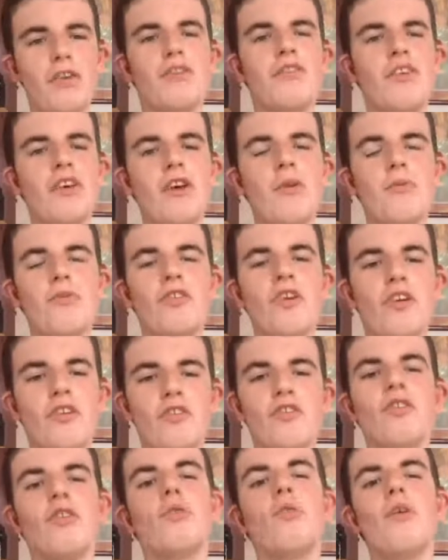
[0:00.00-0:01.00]
team
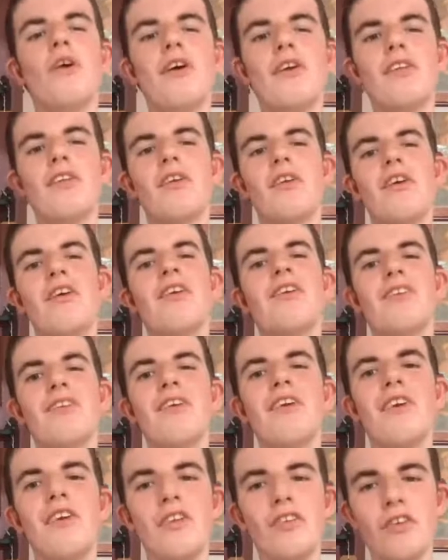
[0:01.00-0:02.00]
session in a way that it is
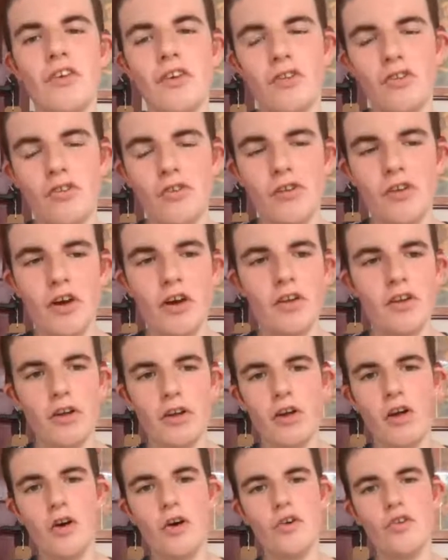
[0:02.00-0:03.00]
easier to do that in the
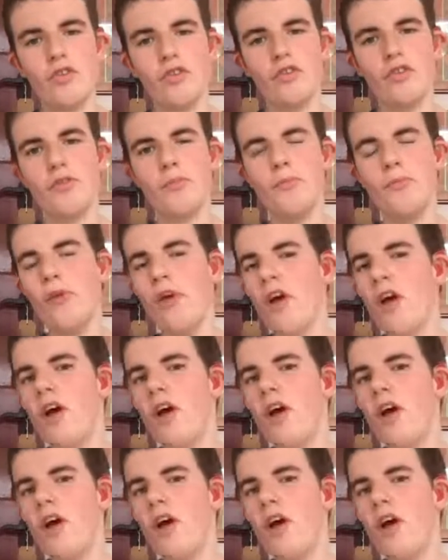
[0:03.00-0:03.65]
classroom.